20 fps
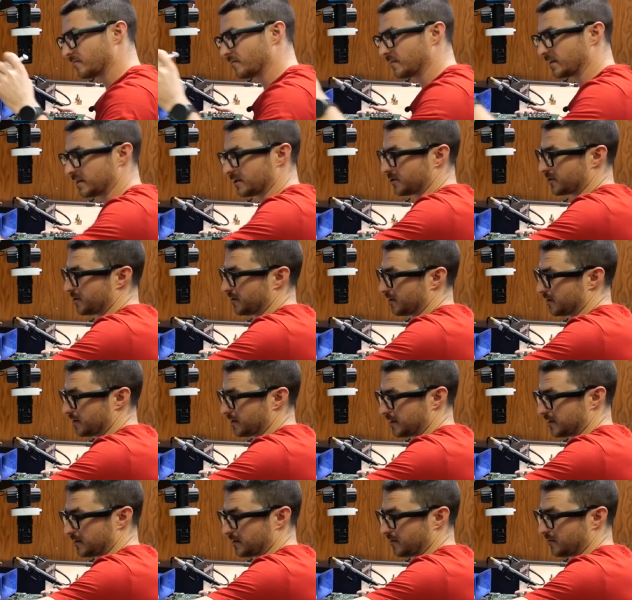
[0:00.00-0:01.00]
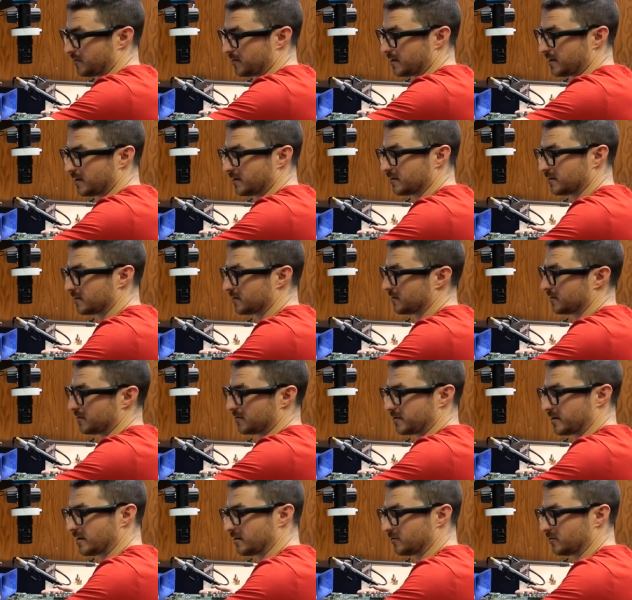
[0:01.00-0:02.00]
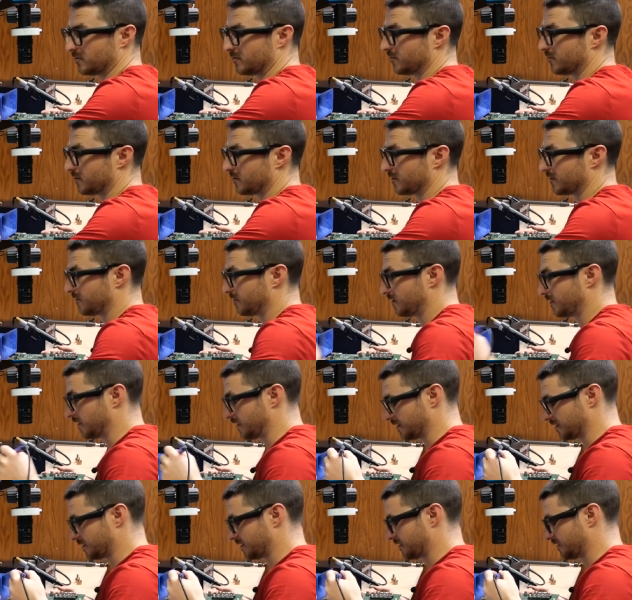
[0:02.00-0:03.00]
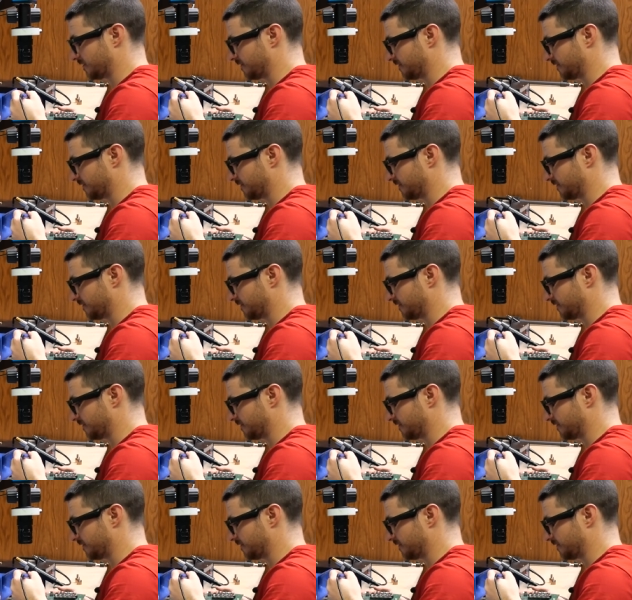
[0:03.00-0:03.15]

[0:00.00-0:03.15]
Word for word: I'm not sure exactly why. Let's try a little more flux.